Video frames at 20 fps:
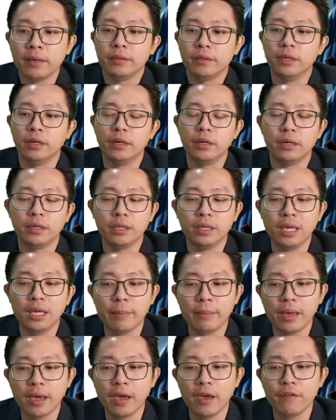The
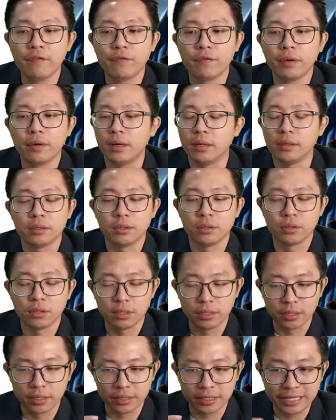EMF,
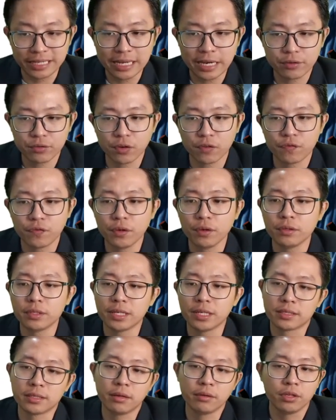the electric field
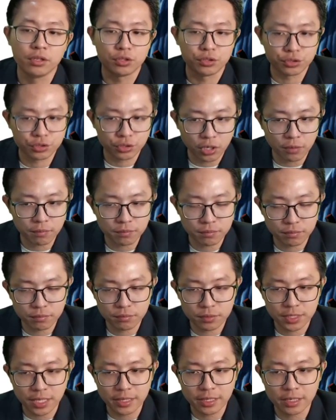just now, it dropped
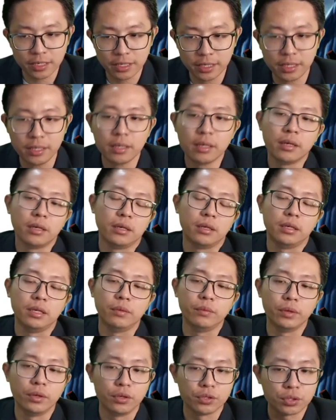suddenly.
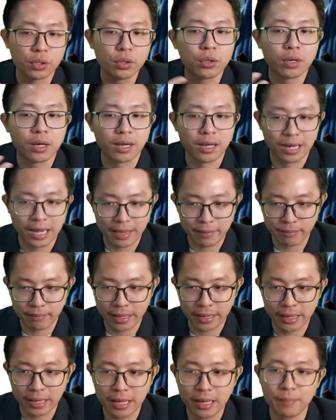It will also climb
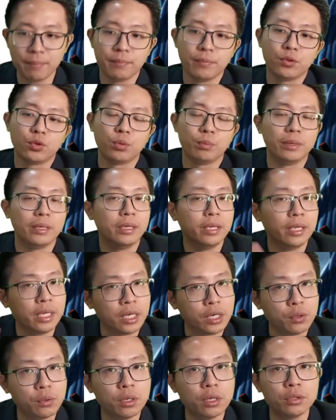back up to be
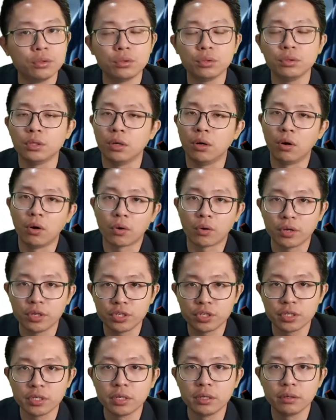equal to the
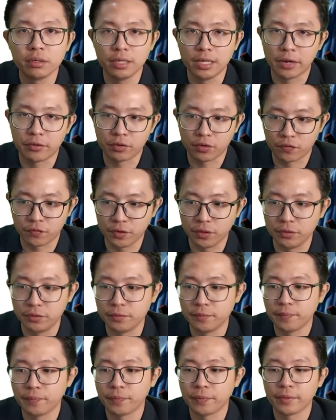original electric field.
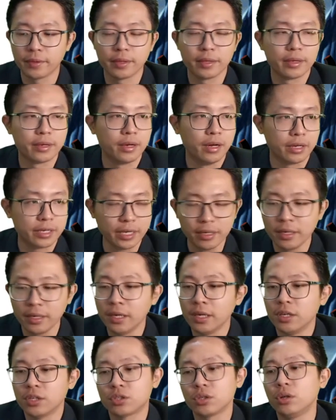Okay,
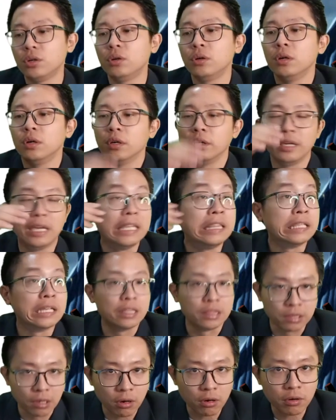so in the
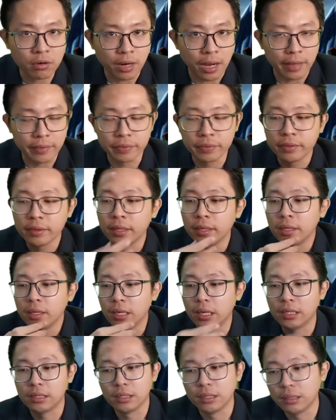long run,
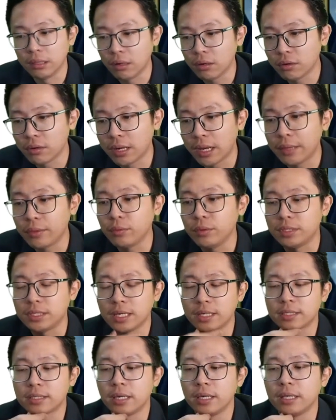we
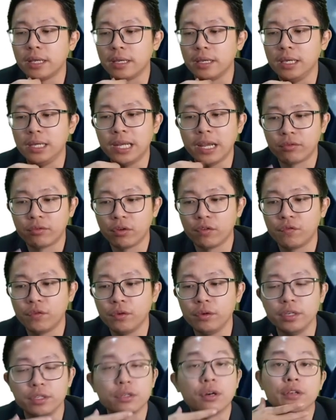just say that electric field is